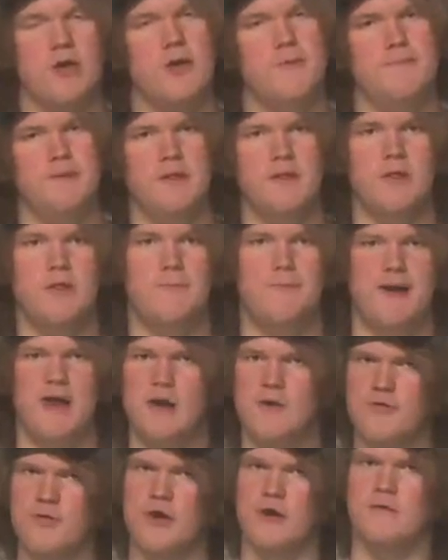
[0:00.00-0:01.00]
it could be a little
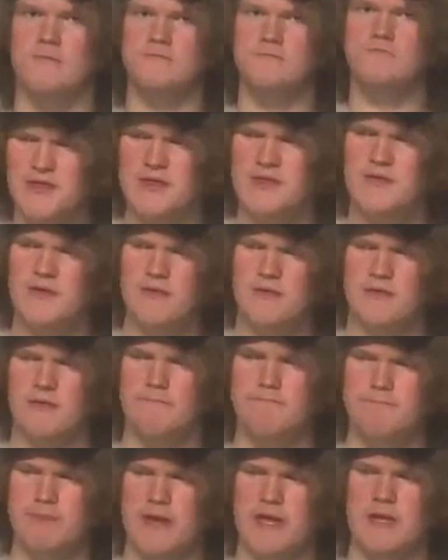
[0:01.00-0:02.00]
better, though. This is the
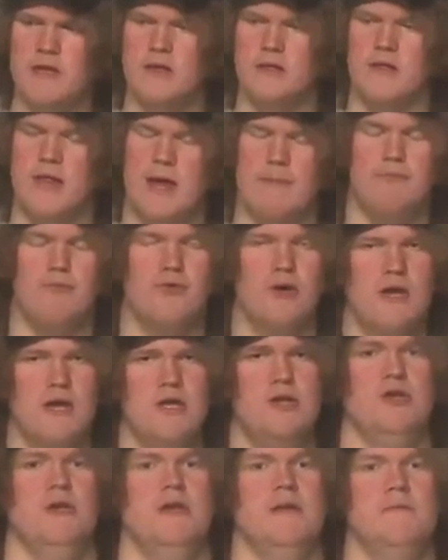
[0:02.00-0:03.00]
big
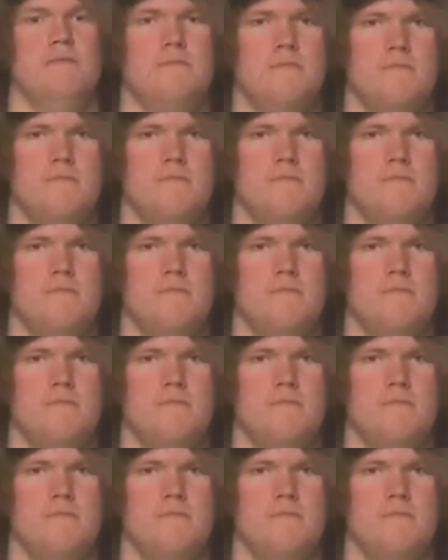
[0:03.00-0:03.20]
collaboration.